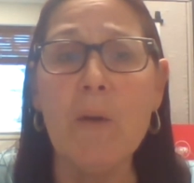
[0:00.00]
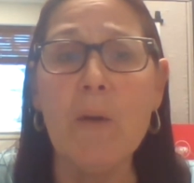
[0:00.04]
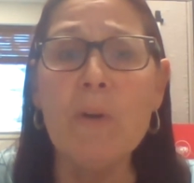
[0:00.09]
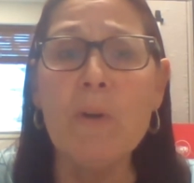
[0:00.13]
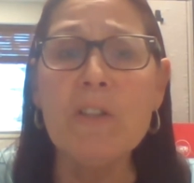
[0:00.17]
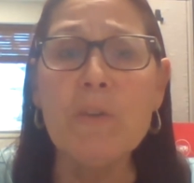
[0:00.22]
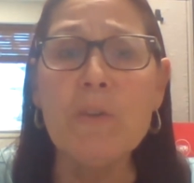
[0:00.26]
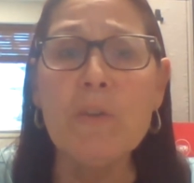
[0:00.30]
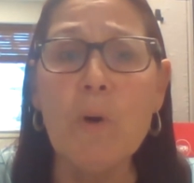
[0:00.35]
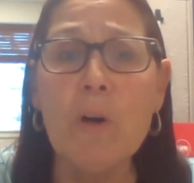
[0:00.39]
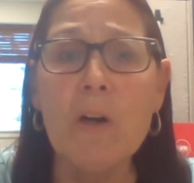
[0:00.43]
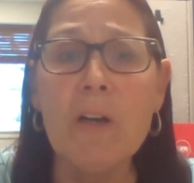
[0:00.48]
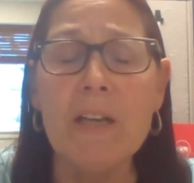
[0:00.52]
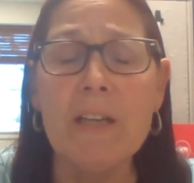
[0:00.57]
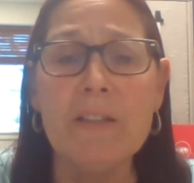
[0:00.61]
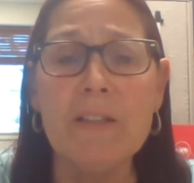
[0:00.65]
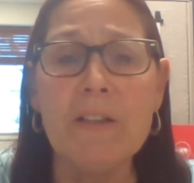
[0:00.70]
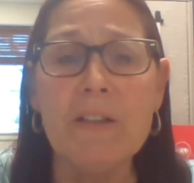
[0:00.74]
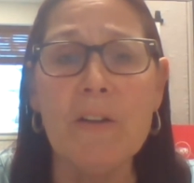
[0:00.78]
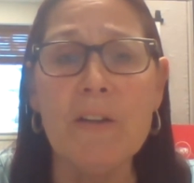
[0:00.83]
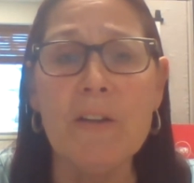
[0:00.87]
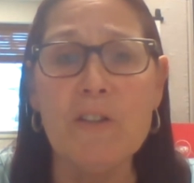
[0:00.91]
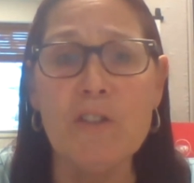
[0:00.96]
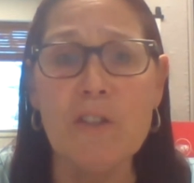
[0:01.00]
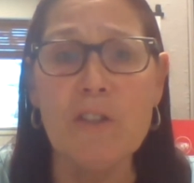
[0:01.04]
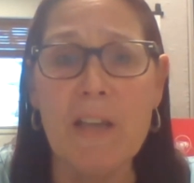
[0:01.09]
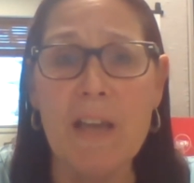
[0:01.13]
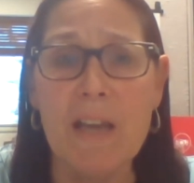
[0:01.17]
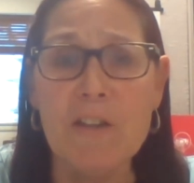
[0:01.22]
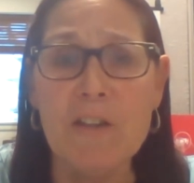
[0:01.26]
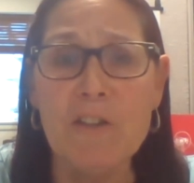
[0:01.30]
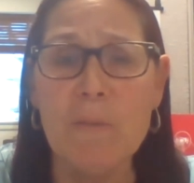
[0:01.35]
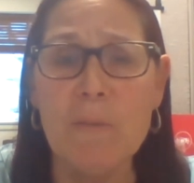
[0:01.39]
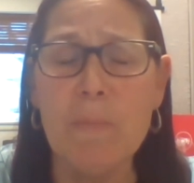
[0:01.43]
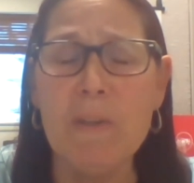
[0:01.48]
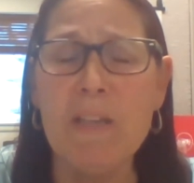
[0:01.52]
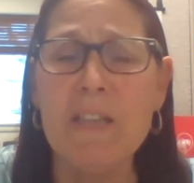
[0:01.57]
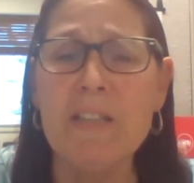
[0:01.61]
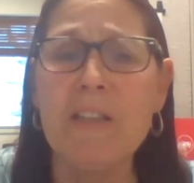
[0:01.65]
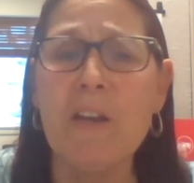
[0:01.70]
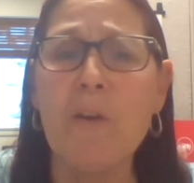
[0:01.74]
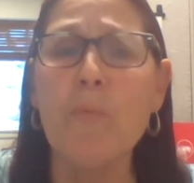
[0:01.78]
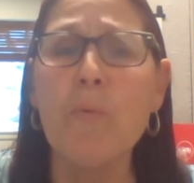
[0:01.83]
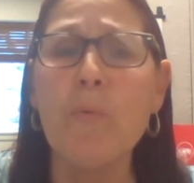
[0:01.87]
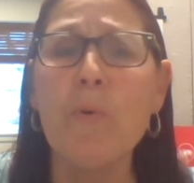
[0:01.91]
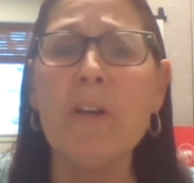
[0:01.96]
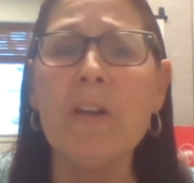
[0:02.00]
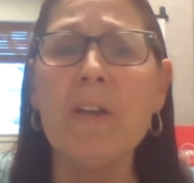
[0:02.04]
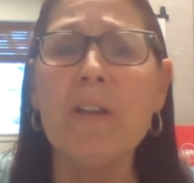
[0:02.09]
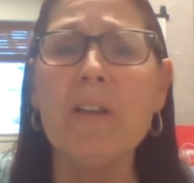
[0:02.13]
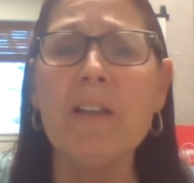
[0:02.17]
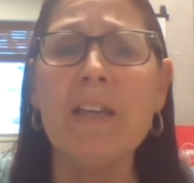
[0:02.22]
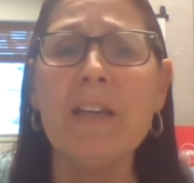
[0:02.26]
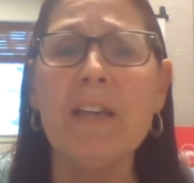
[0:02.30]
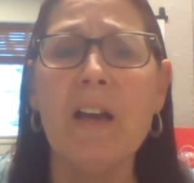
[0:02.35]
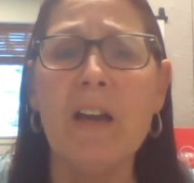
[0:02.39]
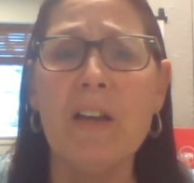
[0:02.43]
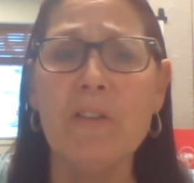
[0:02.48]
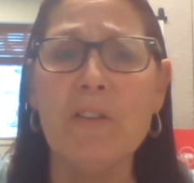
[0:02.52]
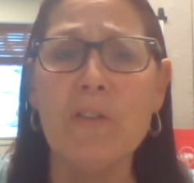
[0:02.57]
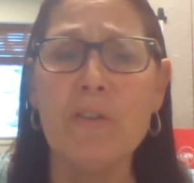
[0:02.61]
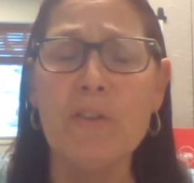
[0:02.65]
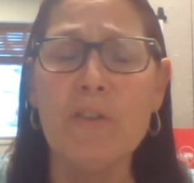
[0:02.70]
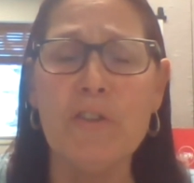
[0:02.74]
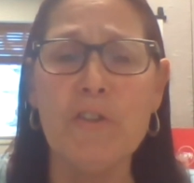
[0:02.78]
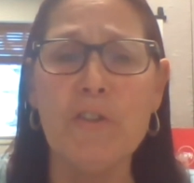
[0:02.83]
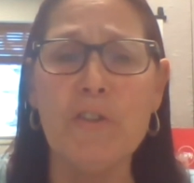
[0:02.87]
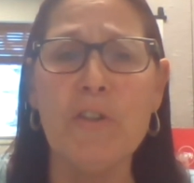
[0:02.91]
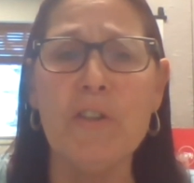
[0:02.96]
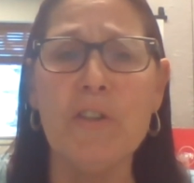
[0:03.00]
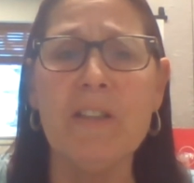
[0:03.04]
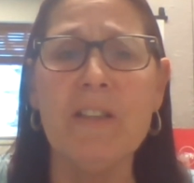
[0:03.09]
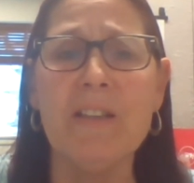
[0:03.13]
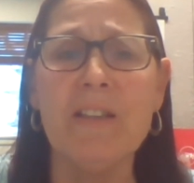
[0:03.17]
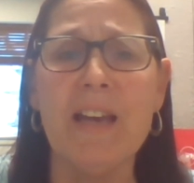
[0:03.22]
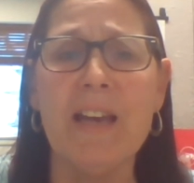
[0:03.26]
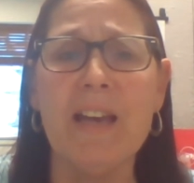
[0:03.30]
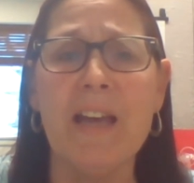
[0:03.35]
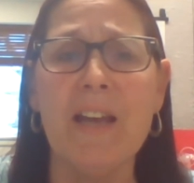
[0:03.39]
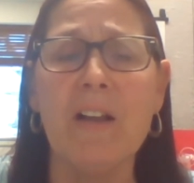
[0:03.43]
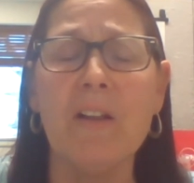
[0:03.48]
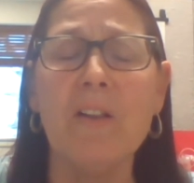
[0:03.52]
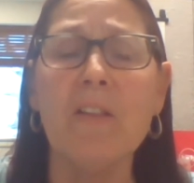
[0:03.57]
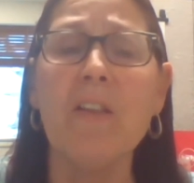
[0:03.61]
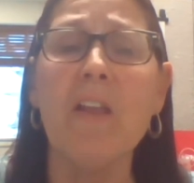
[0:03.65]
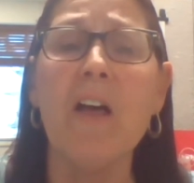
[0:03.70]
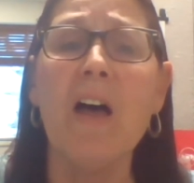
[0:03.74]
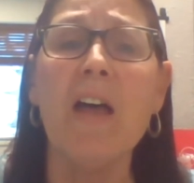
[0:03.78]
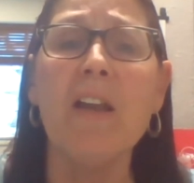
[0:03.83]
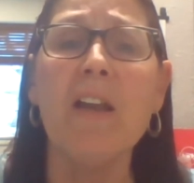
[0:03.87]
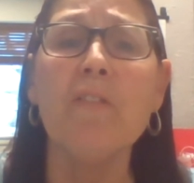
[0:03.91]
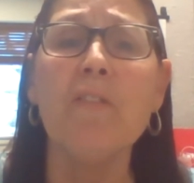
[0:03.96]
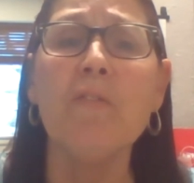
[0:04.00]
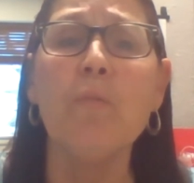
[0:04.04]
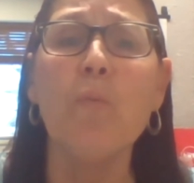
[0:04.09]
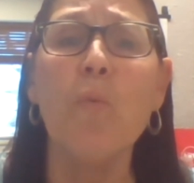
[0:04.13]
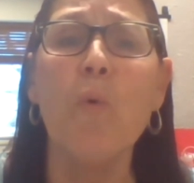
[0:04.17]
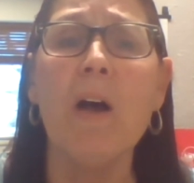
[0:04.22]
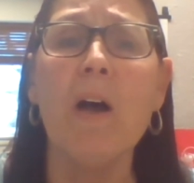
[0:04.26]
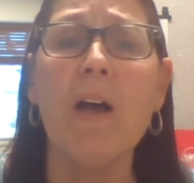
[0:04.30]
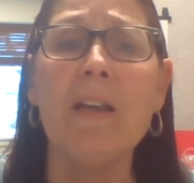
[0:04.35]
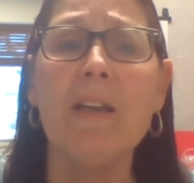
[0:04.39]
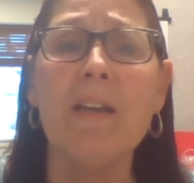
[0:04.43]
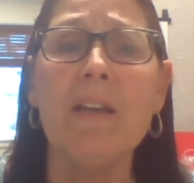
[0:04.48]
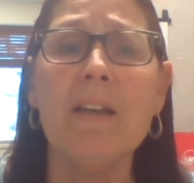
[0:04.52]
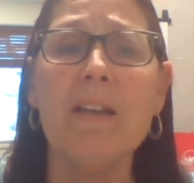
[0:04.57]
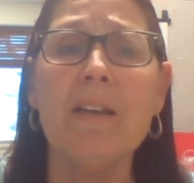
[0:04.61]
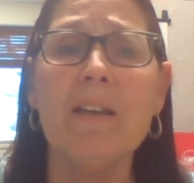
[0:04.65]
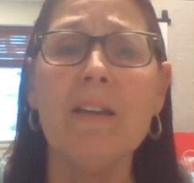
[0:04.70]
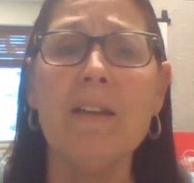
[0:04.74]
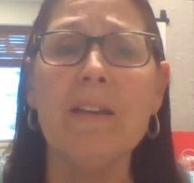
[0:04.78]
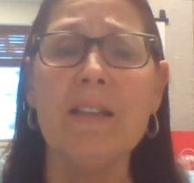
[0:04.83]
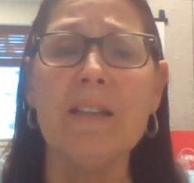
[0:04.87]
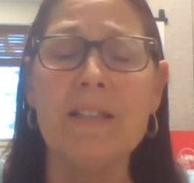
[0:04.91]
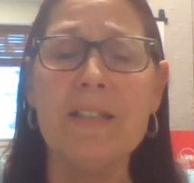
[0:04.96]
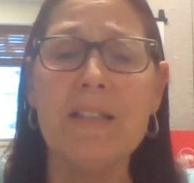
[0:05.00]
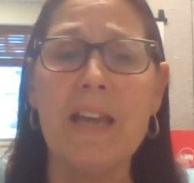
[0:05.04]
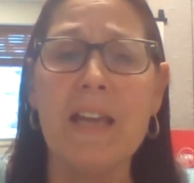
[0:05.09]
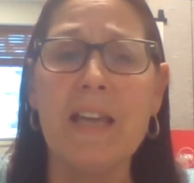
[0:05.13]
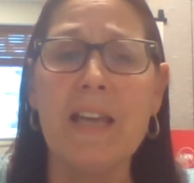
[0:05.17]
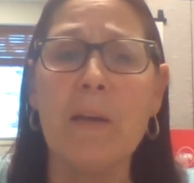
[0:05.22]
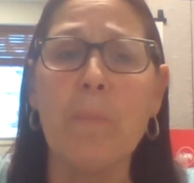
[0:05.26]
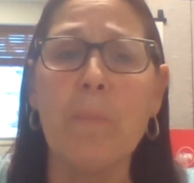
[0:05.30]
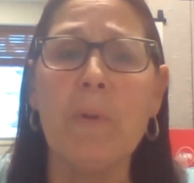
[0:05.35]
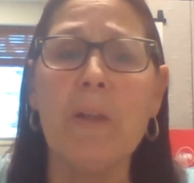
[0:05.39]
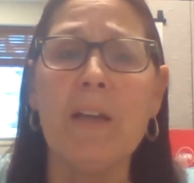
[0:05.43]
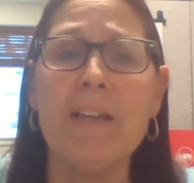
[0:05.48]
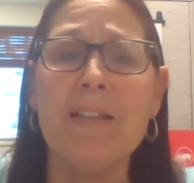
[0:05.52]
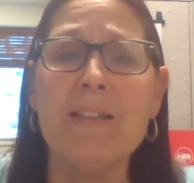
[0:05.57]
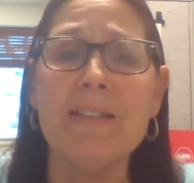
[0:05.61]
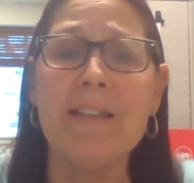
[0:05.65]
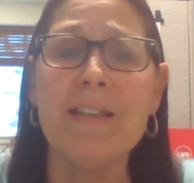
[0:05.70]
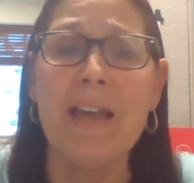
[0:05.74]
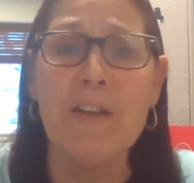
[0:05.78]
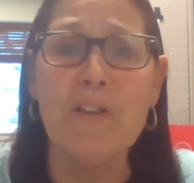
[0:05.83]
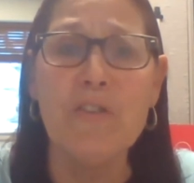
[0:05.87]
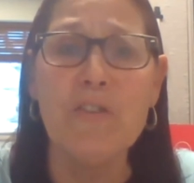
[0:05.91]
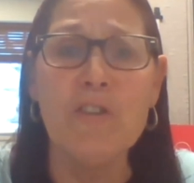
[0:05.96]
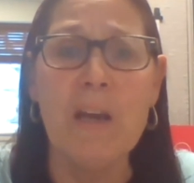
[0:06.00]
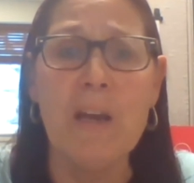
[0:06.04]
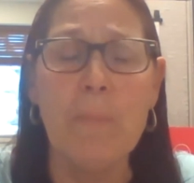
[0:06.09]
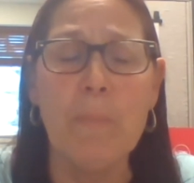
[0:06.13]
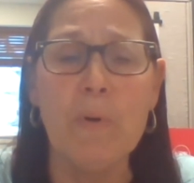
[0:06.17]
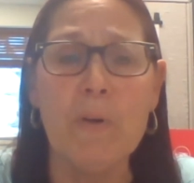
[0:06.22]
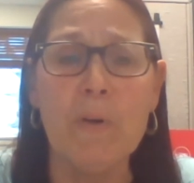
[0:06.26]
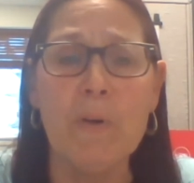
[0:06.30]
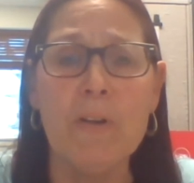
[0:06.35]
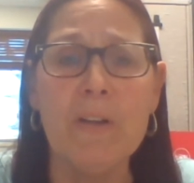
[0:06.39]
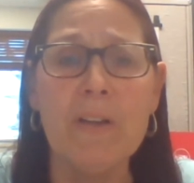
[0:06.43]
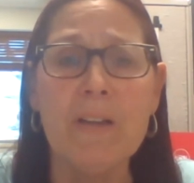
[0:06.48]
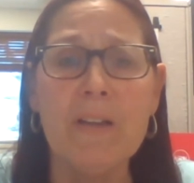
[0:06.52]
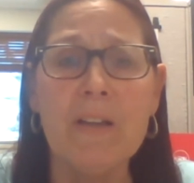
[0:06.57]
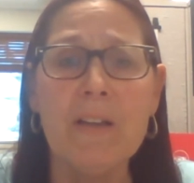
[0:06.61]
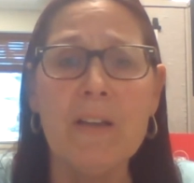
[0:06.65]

I went to work in adult education because I really understood that a lot of what is taking place at Shepherd